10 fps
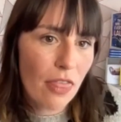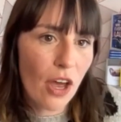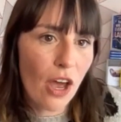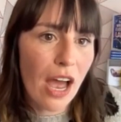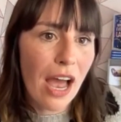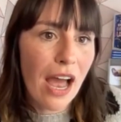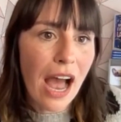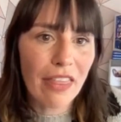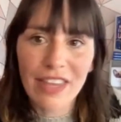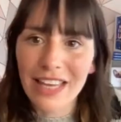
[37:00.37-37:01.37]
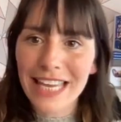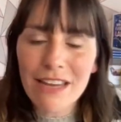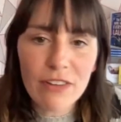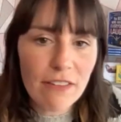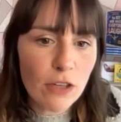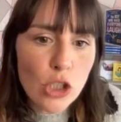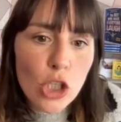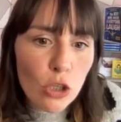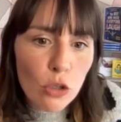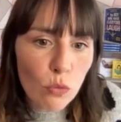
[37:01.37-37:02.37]
that I think even if you
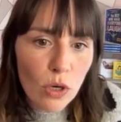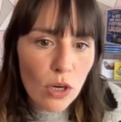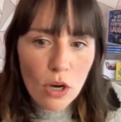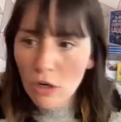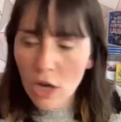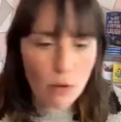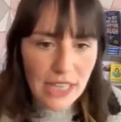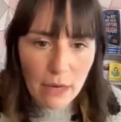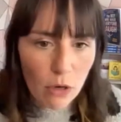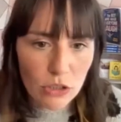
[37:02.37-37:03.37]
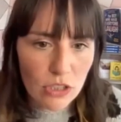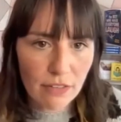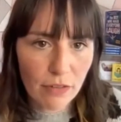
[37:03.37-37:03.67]
do go down lots of